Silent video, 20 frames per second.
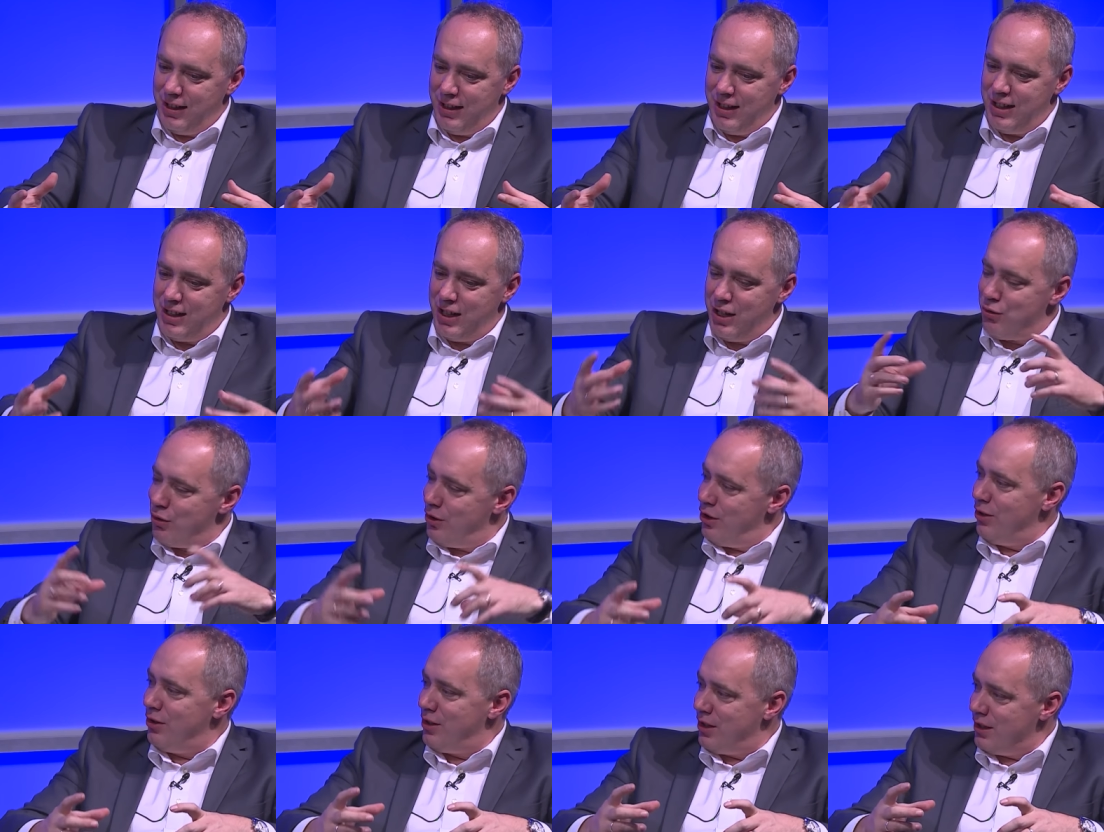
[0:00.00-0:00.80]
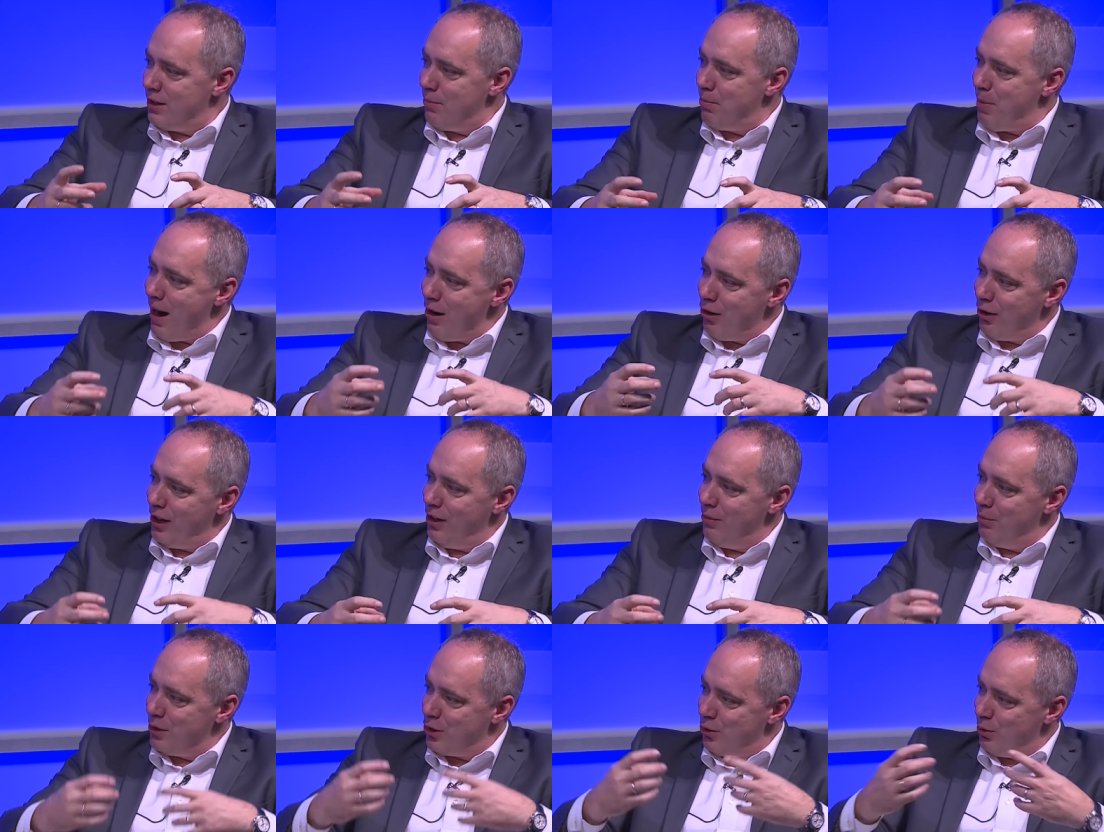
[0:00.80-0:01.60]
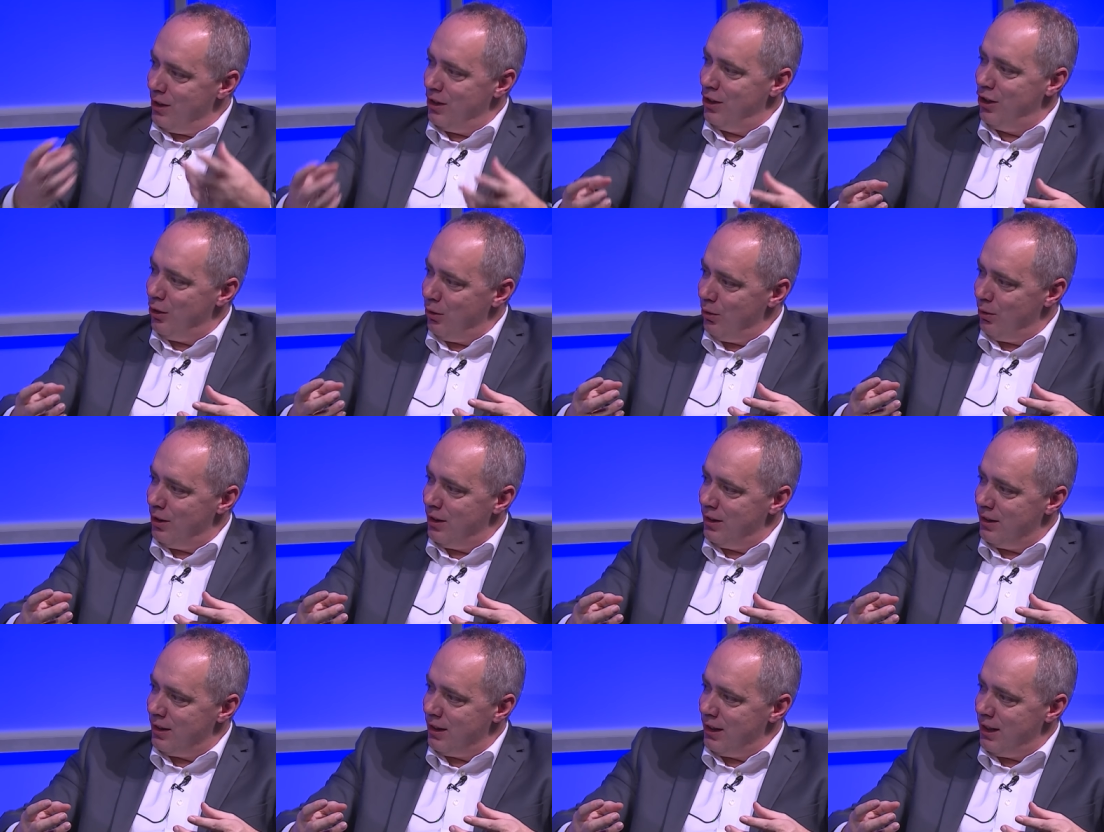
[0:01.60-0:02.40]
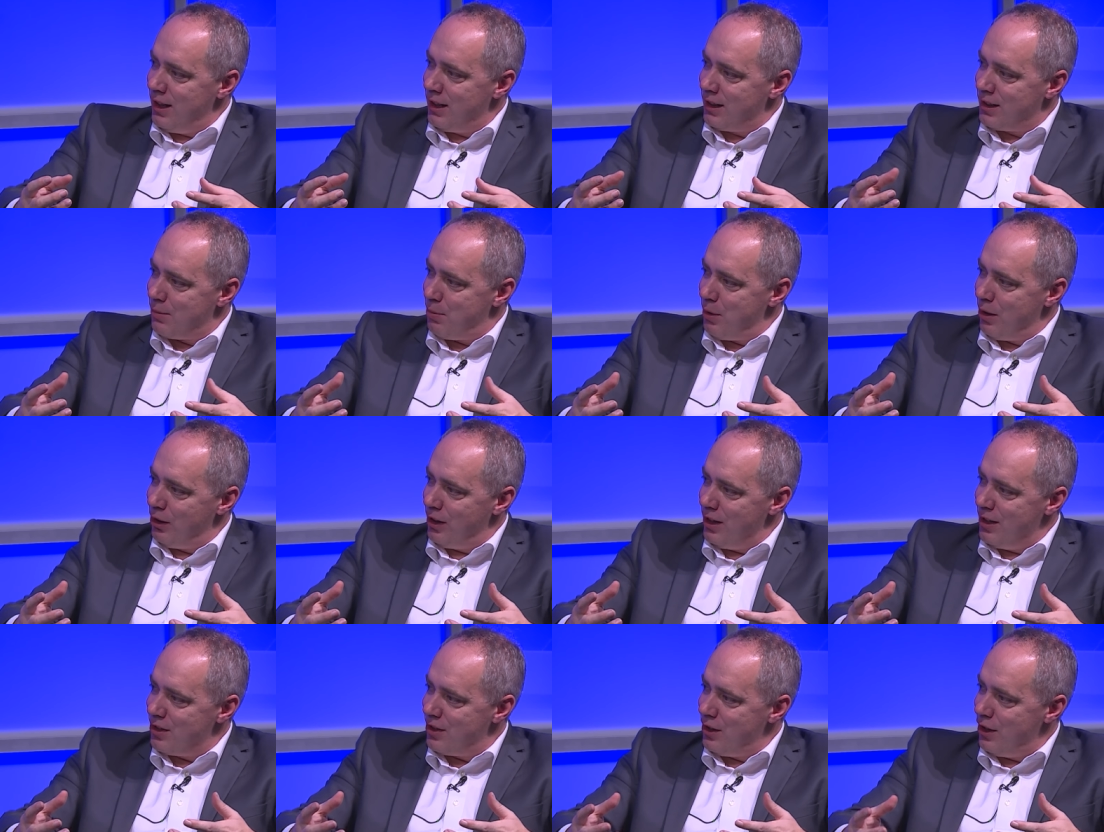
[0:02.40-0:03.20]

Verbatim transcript: it introduces a barrier between you and the experience.